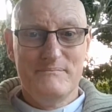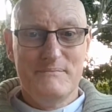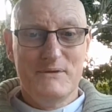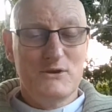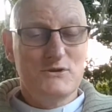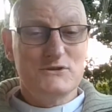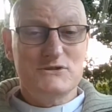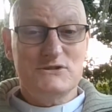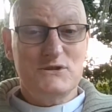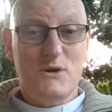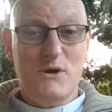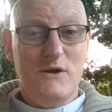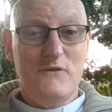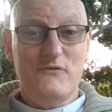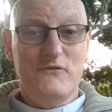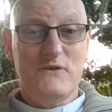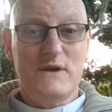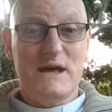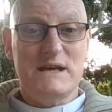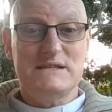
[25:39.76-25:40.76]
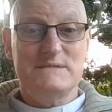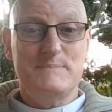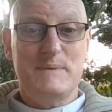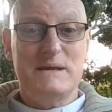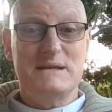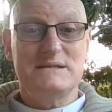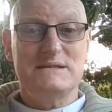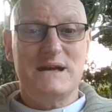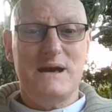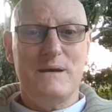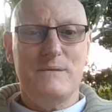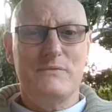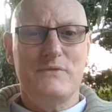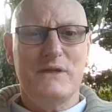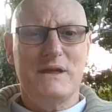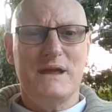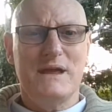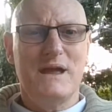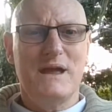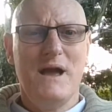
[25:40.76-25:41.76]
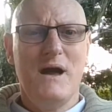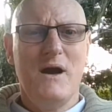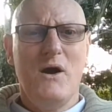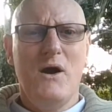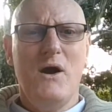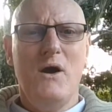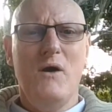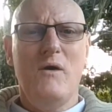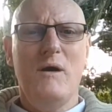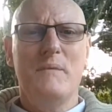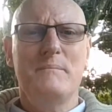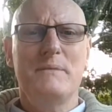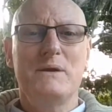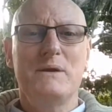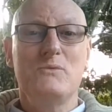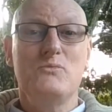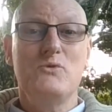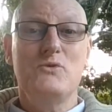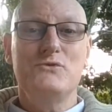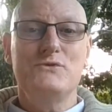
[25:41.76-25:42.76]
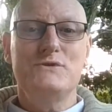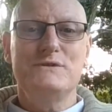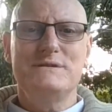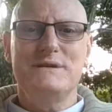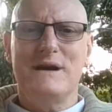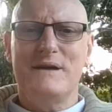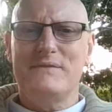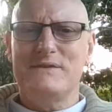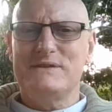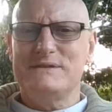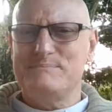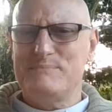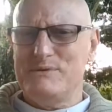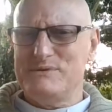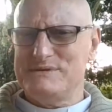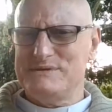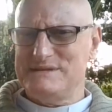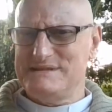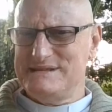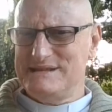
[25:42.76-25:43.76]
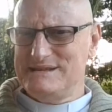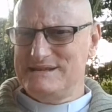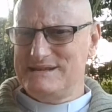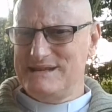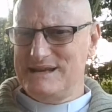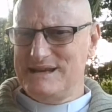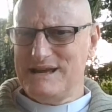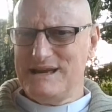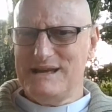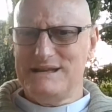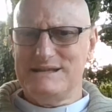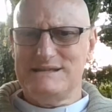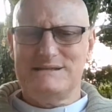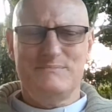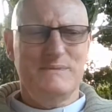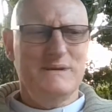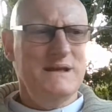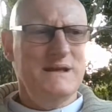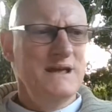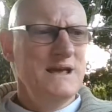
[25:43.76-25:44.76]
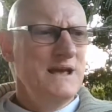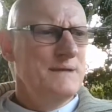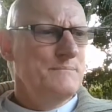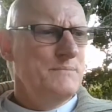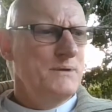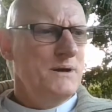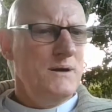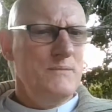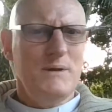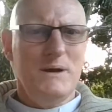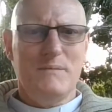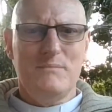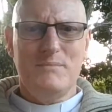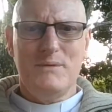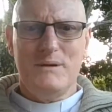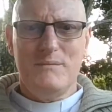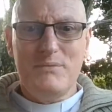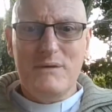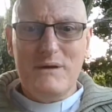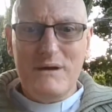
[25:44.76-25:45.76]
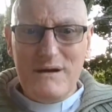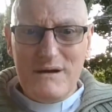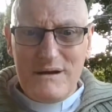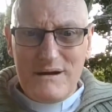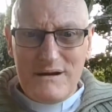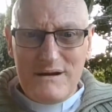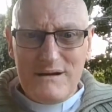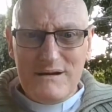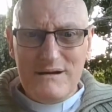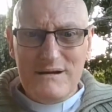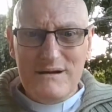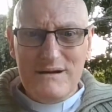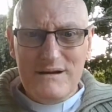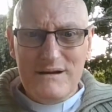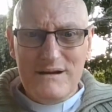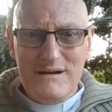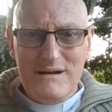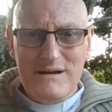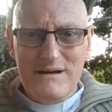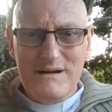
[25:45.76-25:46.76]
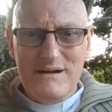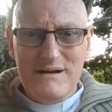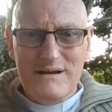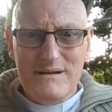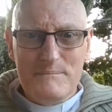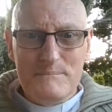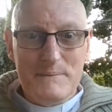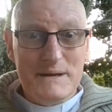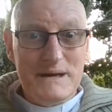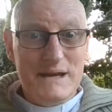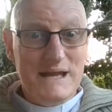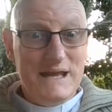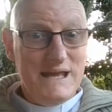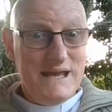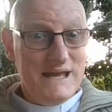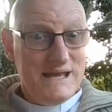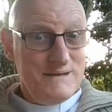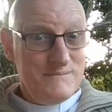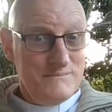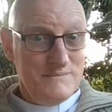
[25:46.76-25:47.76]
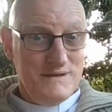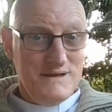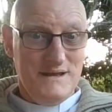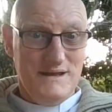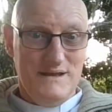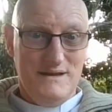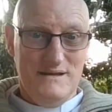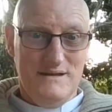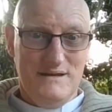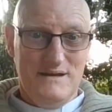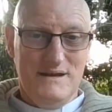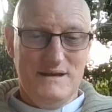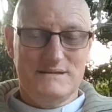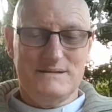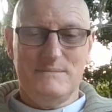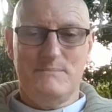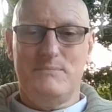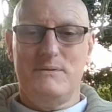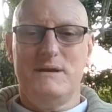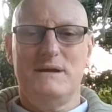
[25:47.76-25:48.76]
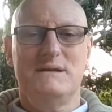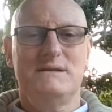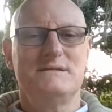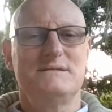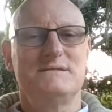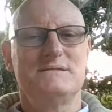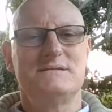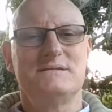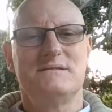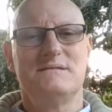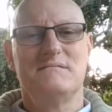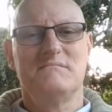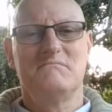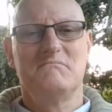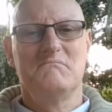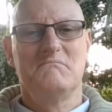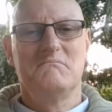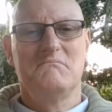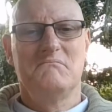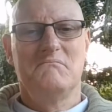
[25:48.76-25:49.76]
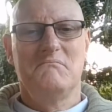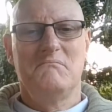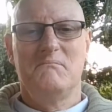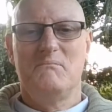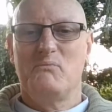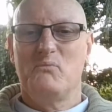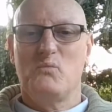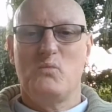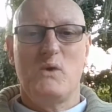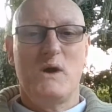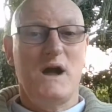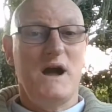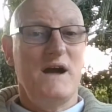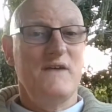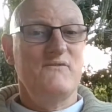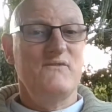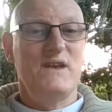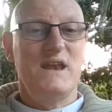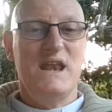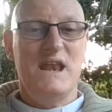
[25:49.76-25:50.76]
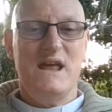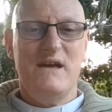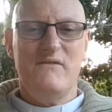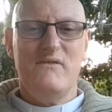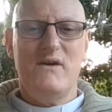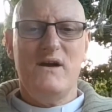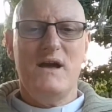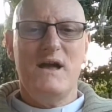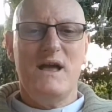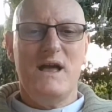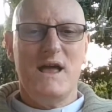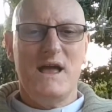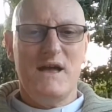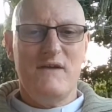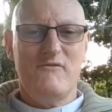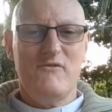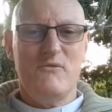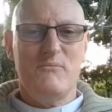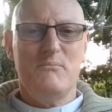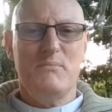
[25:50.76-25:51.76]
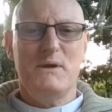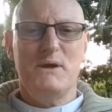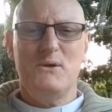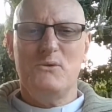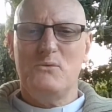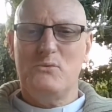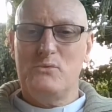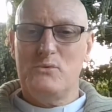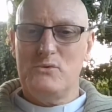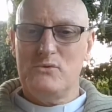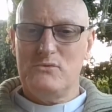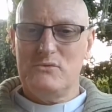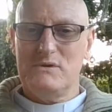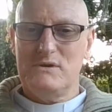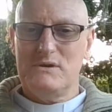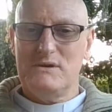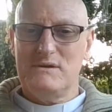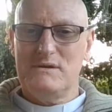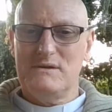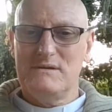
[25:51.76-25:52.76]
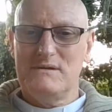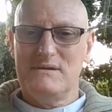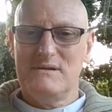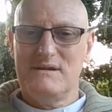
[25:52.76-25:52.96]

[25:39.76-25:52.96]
Because so often I spend time thinking, oh, I'm being wounded here, this person said that against me, blah, blah, blah, blah. But in me is a place where I've never, ever been wounded.